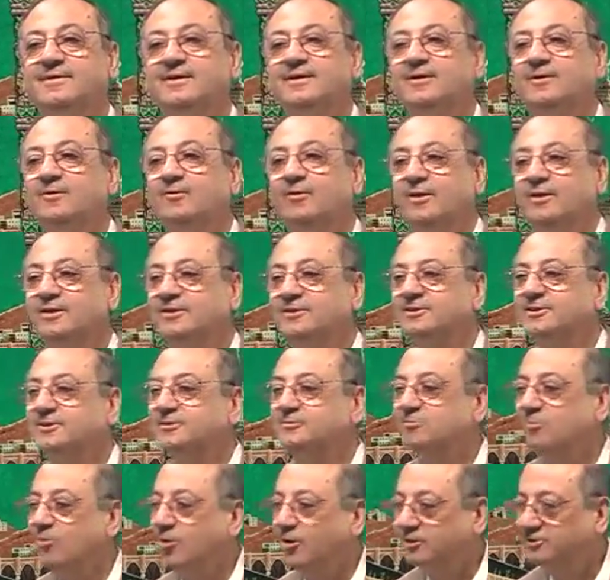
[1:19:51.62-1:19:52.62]
What is this
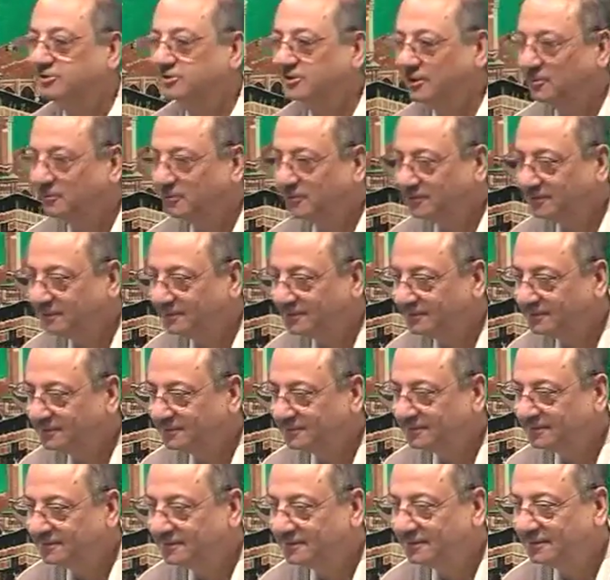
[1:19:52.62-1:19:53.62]
mu'jabun?
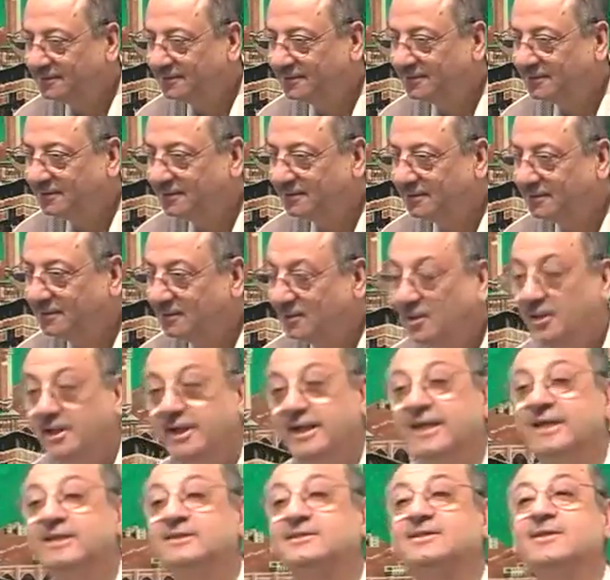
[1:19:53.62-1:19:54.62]

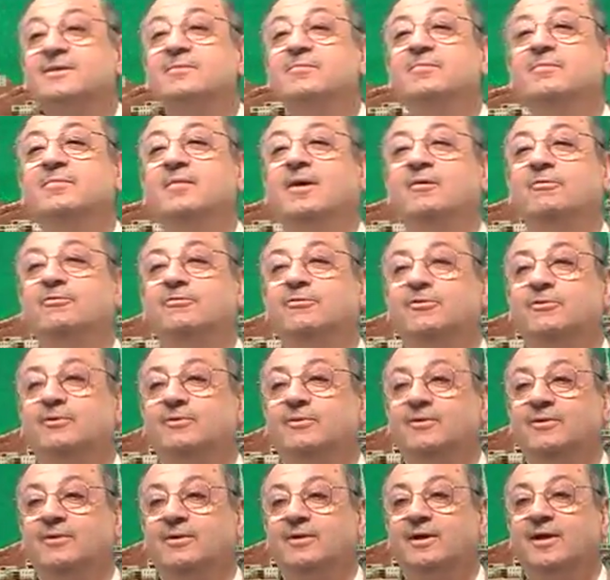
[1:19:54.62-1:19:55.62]
Ism
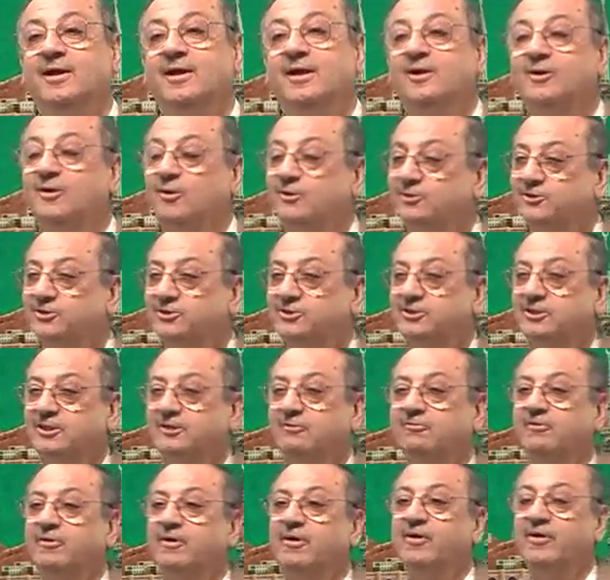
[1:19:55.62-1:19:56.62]
maf'ul. Now this is a
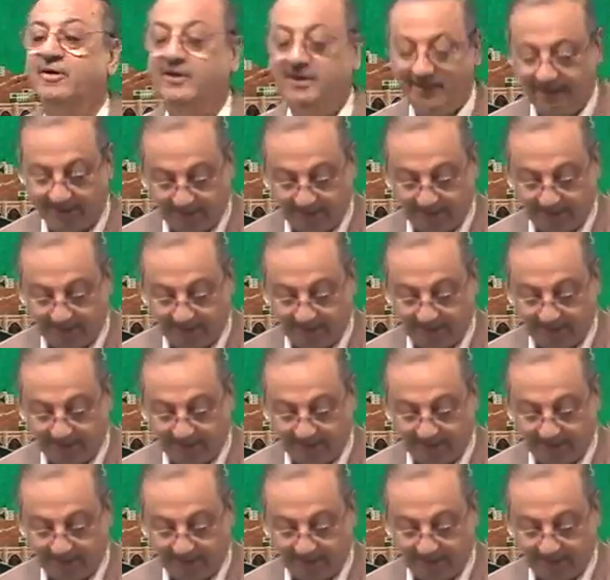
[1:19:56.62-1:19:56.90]
very,